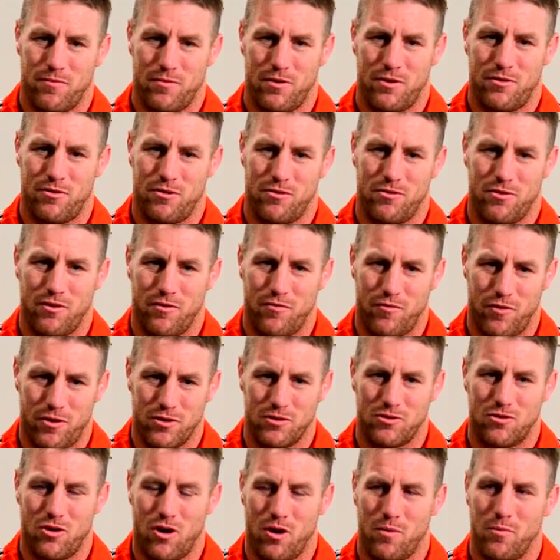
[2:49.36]
this is the
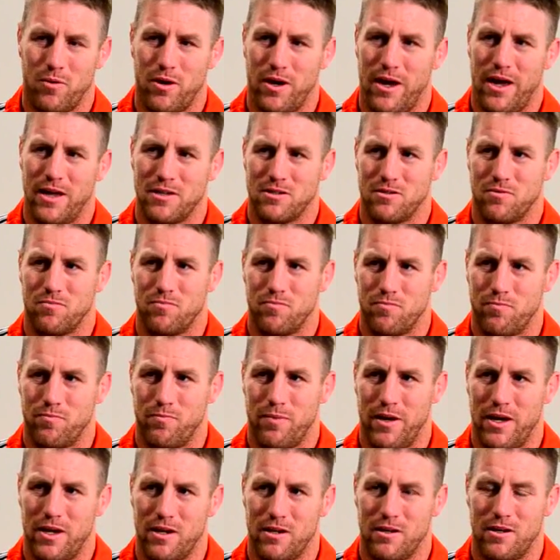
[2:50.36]
first time where it hasn't
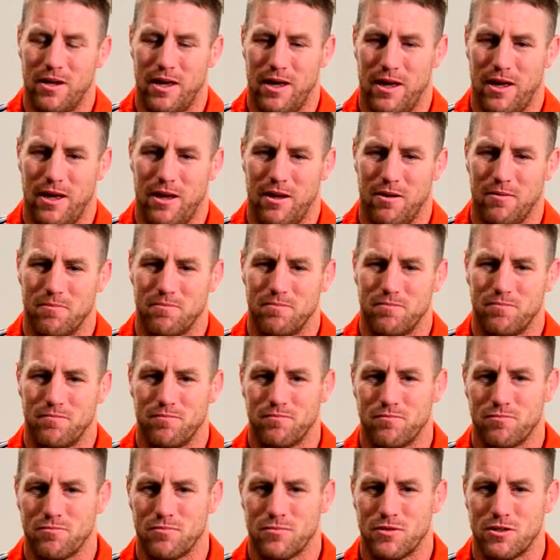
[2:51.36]
been
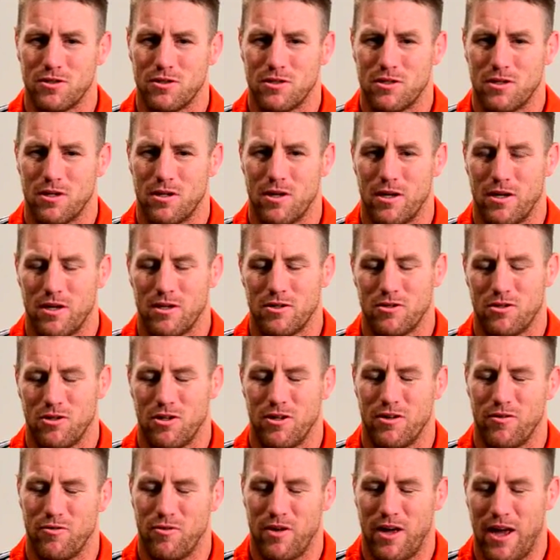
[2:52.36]

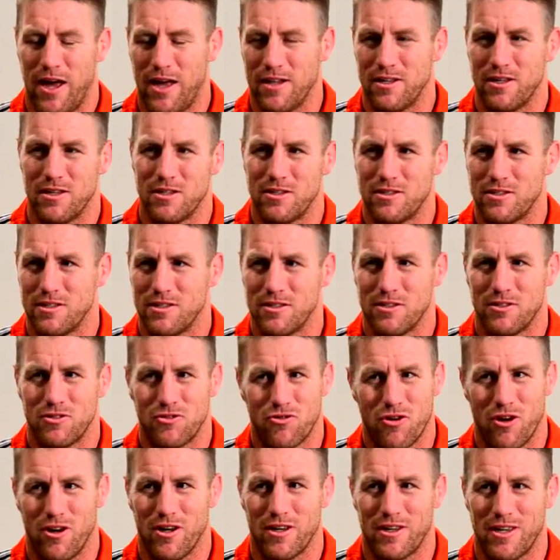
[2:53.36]
sort of hard to
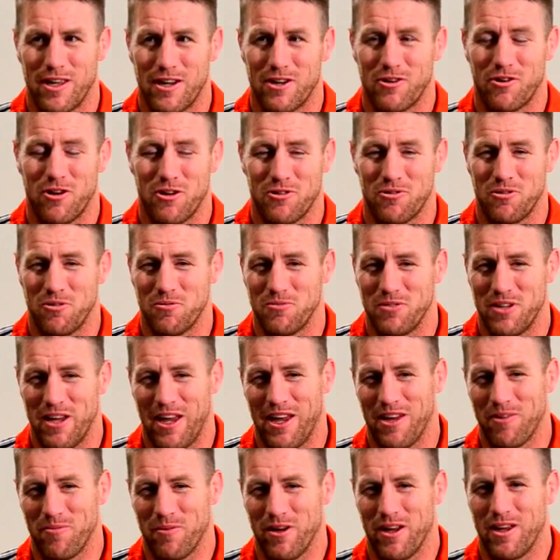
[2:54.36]
try and get across what I'm
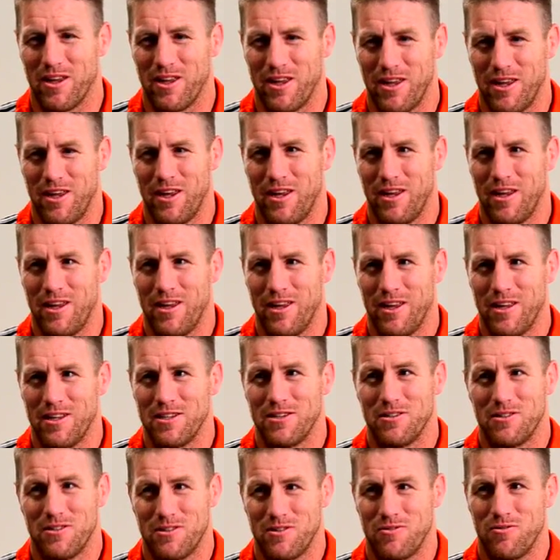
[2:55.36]
saying, but
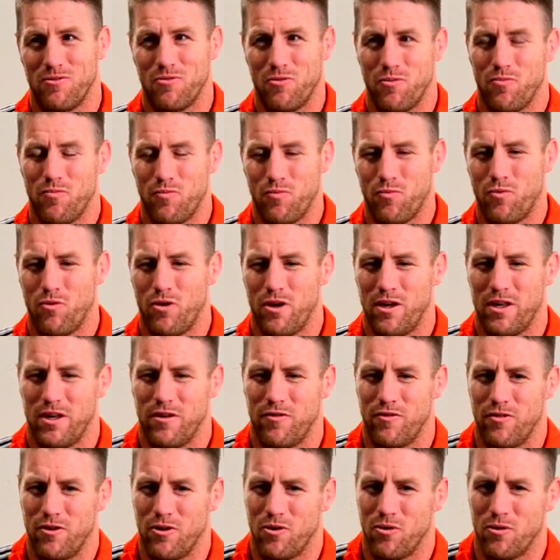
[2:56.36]
I really
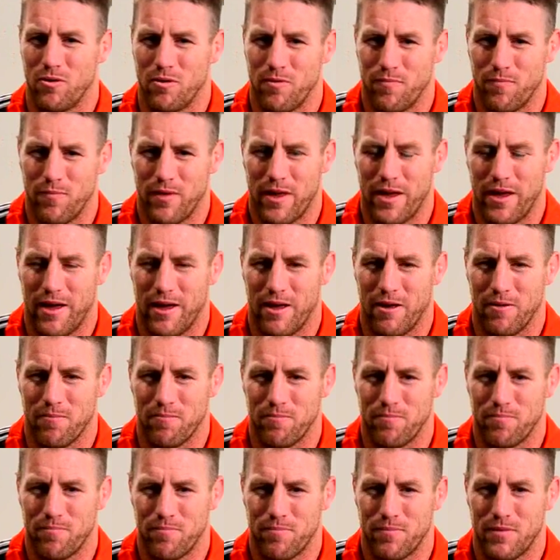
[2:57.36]
feel
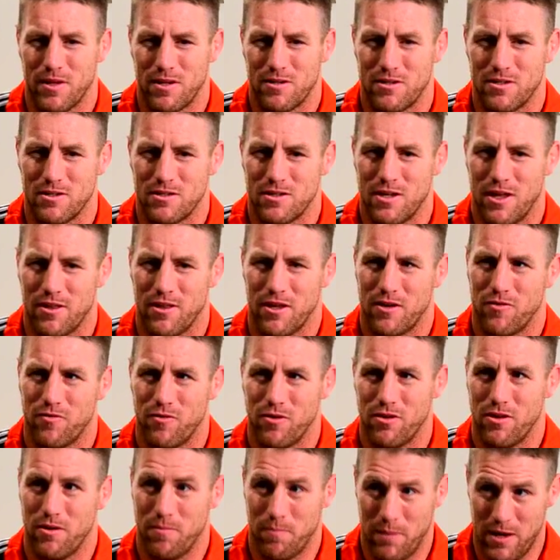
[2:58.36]
this is something
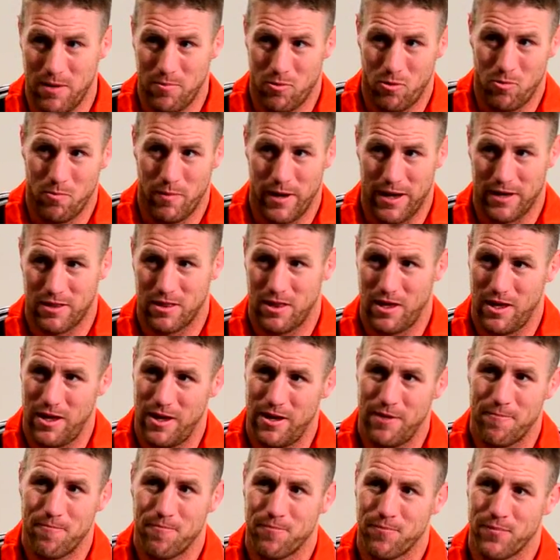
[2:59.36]
for the people back there,
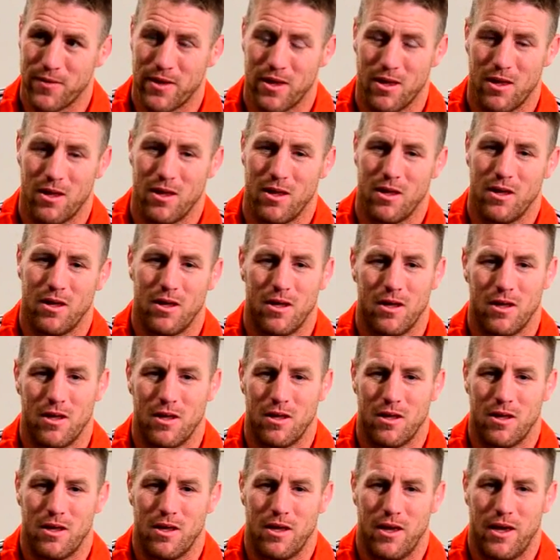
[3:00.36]

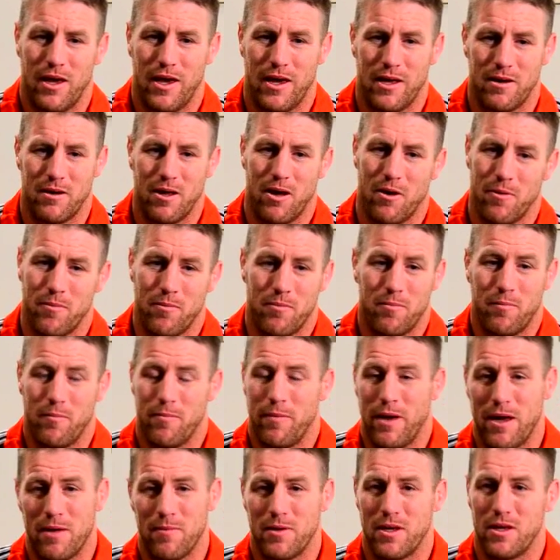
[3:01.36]
and
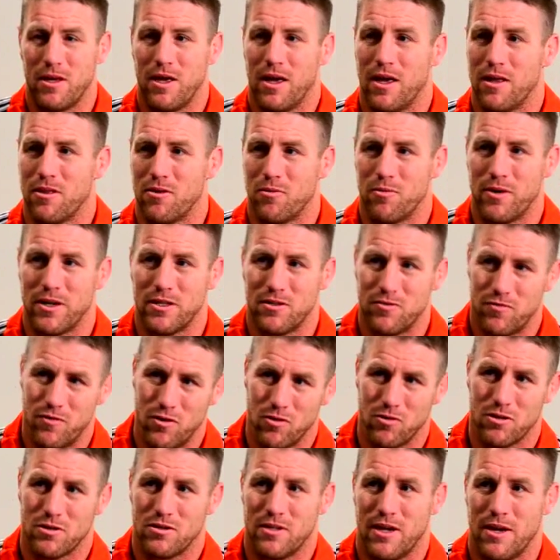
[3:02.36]
maybe the Reds
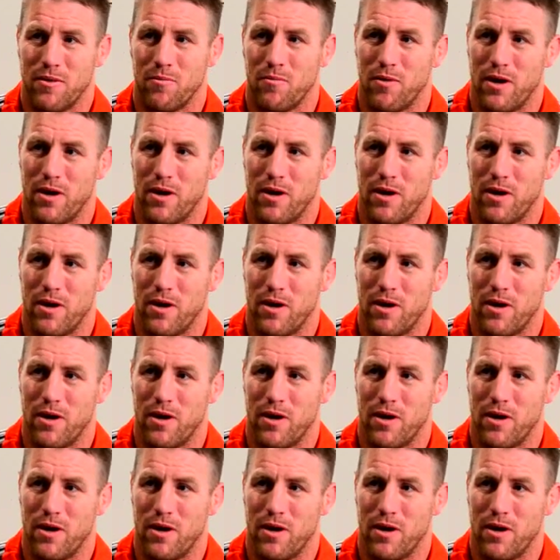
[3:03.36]
feel the same